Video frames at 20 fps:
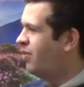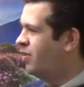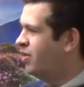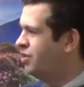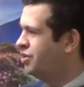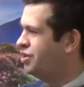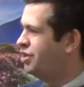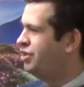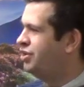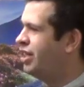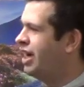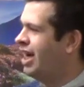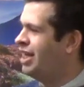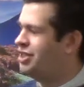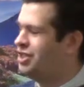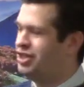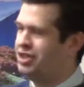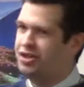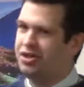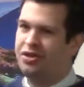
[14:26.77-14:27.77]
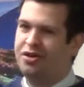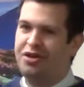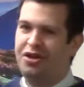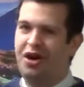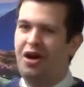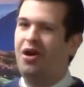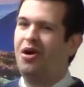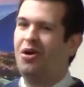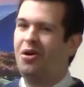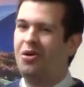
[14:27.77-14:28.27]
Well, you guys just don't
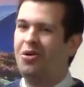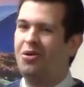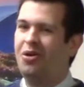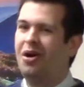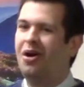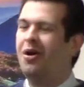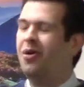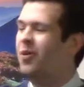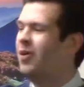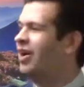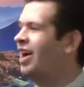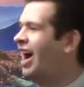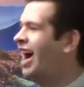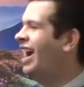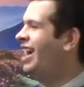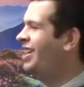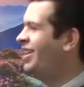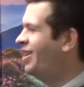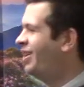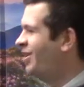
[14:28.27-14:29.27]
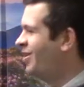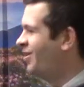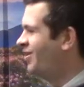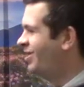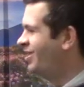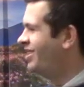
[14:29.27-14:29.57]
know what I know.